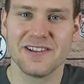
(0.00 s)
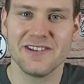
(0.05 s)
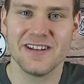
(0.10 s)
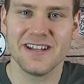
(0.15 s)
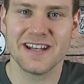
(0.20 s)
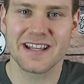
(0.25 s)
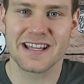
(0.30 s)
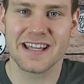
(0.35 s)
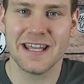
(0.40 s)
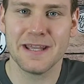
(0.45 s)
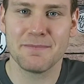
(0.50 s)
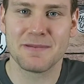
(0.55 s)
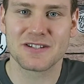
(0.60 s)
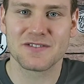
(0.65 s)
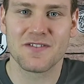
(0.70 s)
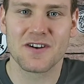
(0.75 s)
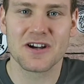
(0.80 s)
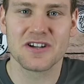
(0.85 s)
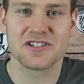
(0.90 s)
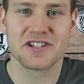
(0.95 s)
do you need to keep as
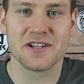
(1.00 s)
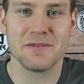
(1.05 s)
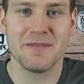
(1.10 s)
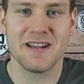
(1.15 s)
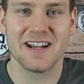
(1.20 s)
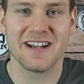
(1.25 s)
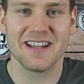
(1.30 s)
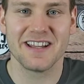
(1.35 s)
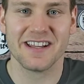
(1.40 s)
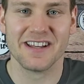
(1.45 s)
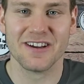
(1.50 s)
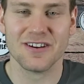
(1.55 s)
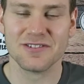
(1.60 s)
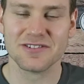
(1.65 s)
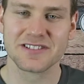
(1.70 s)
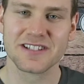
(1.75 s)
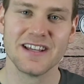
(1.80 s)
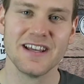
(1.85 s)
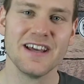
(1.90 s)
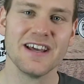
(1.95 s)
far as humidity
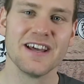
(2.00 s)
goes.